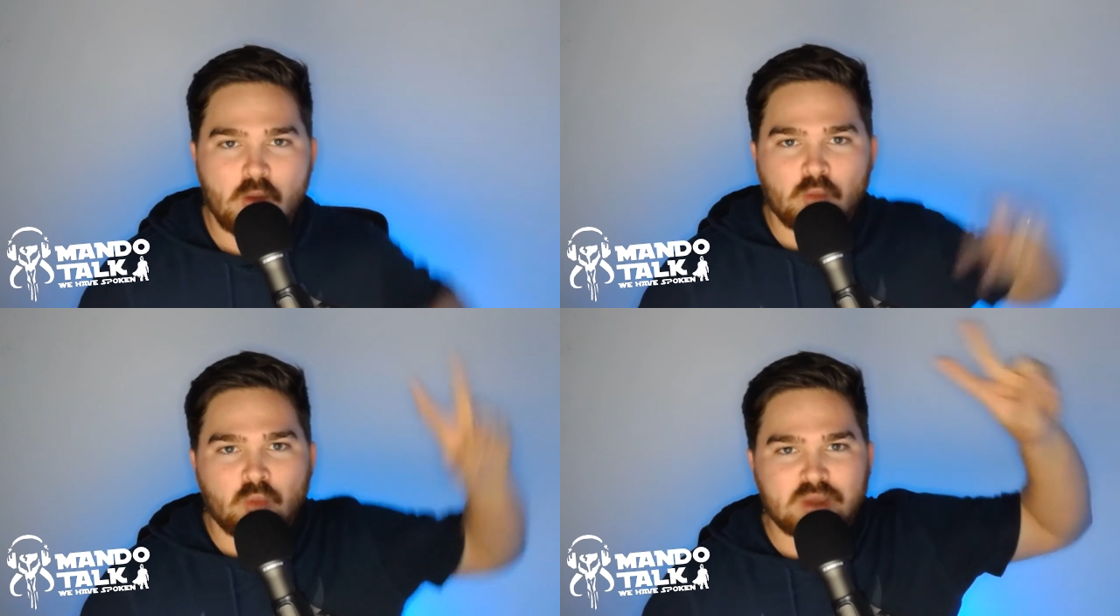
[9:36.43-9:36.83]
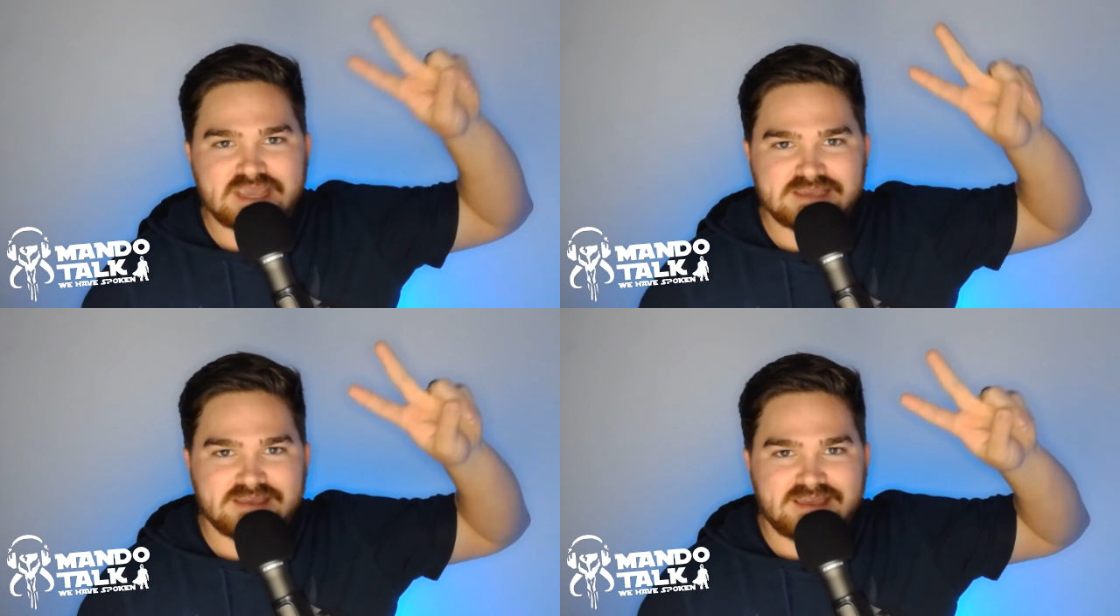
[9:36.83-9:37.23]

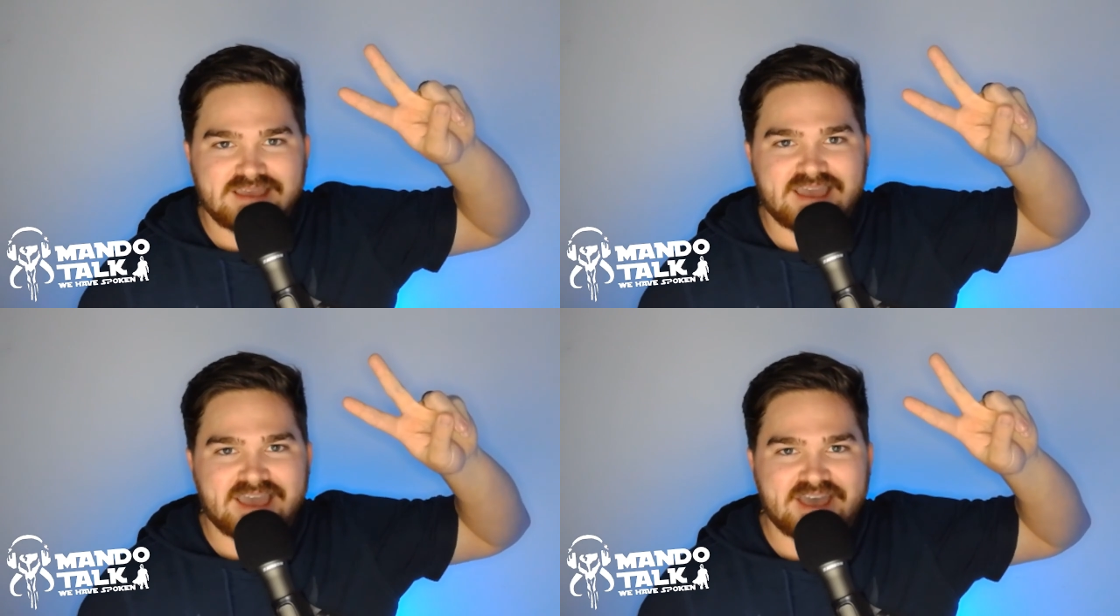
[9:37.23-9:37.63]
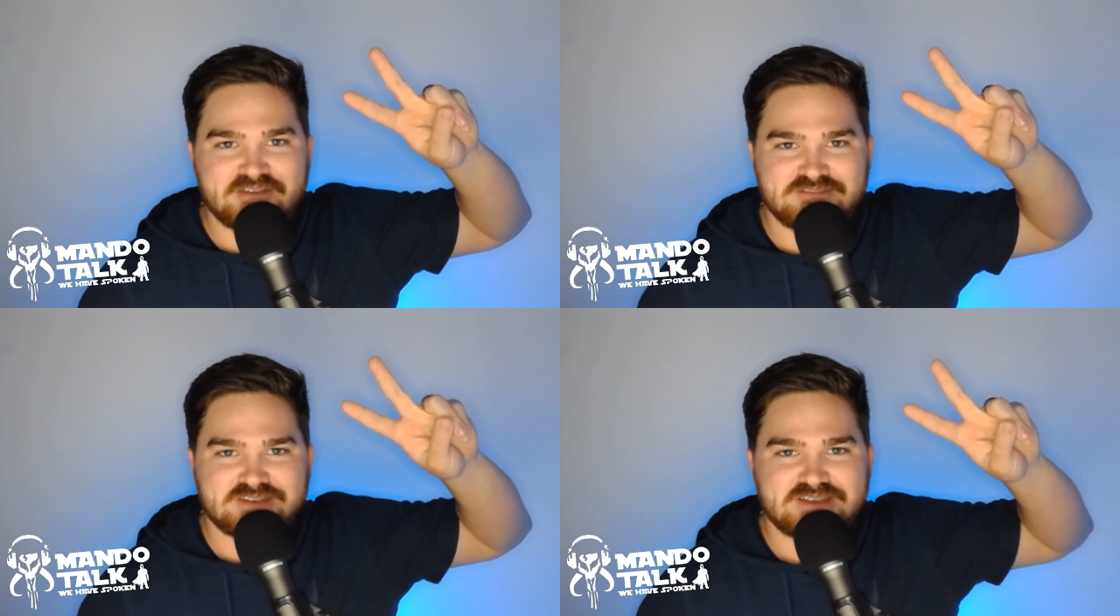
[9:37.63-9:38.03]
We
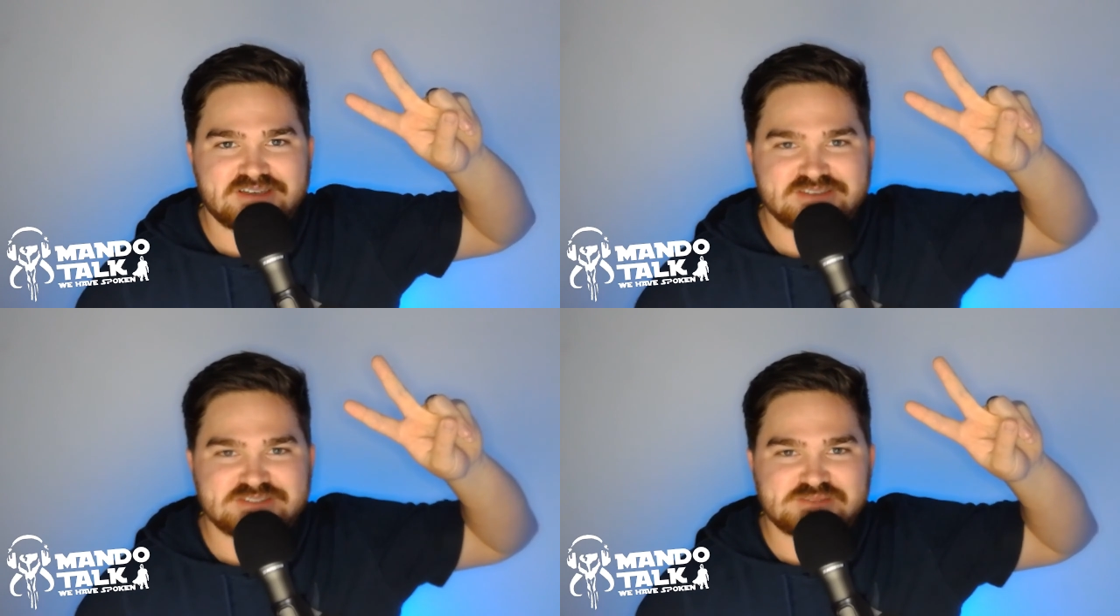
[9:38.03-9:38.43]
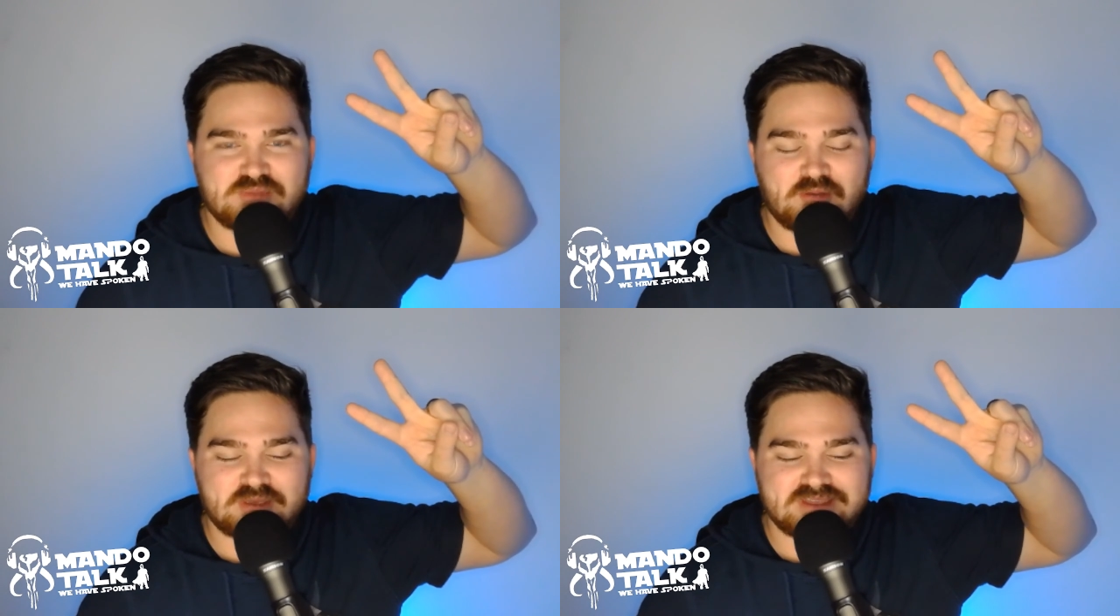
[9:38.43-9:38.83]
have
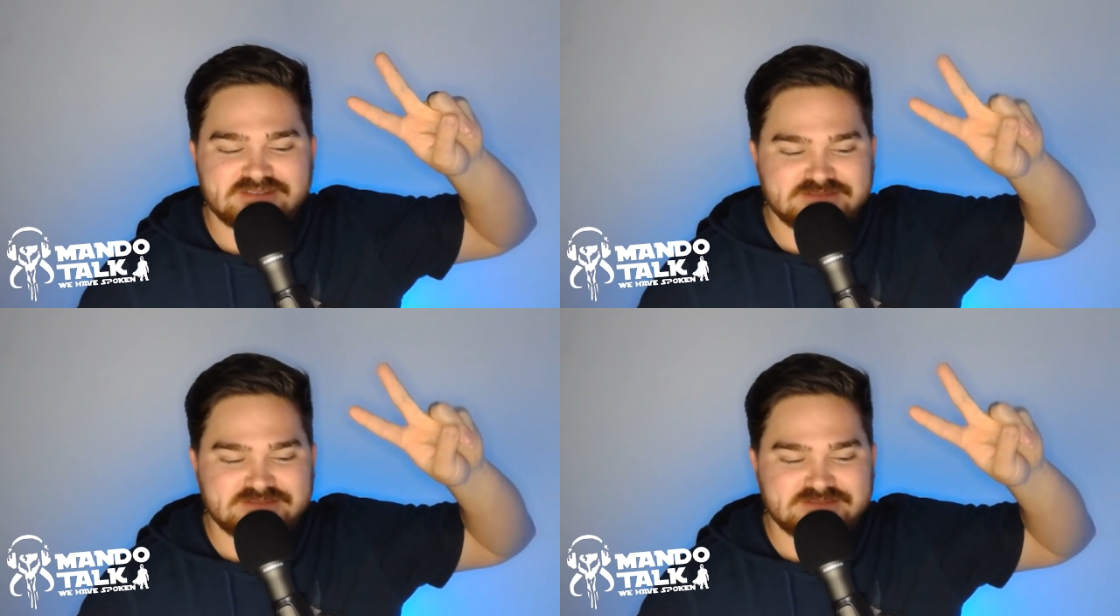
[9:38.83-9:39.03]
spoken.